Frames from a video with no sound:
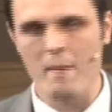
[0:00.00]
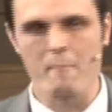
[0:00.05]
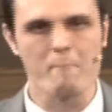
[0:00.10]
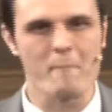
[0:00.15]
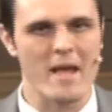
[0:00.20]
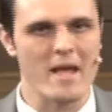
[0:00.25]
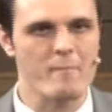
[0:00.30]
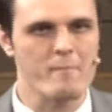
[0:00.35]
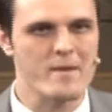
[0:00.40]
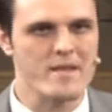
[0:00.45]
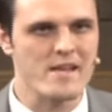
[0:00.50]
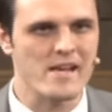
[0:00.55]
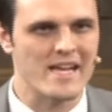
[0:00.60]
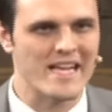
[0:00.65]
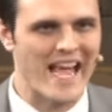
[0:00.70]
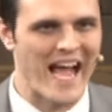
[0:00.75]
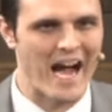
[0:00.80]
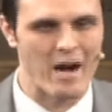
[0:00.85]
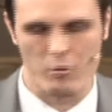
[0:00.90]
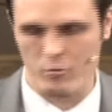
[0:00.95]
may be
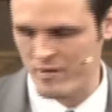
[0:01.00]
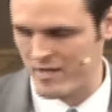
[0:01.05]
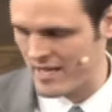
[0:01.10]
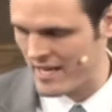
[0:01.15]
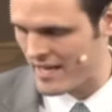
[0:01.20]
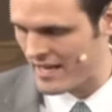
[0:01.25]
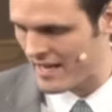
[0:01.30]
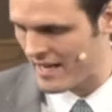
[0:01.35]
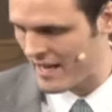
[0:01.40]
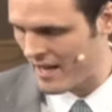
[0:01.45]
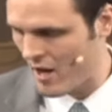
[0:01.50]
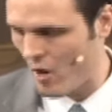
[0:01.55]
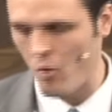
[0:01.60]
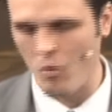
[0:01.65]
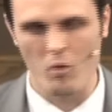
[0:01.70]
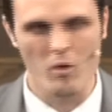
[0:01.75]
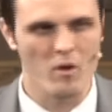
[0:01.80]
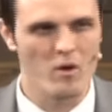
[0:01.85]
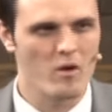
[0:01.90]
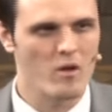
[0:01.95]
accounted
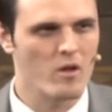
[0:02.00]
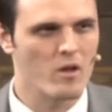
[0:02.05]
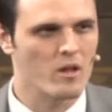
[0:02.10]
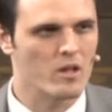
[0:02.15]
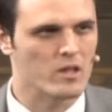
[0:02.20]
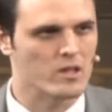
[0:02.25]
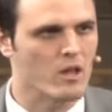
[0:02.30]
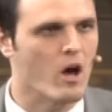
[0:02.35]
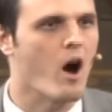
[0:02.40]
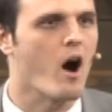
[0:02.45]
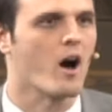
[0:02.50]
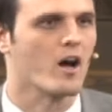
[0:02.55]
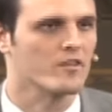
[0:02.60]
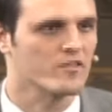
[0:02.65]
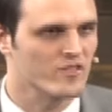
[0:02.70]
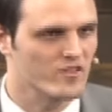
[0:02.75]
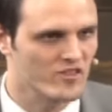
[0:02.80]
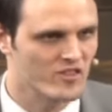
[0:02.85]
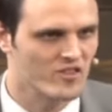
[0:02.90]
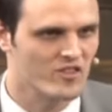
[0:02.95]

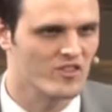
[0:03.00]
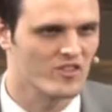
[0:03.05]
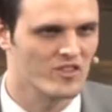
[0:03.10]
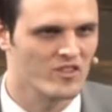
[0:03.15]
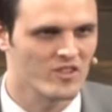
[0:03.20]
loss.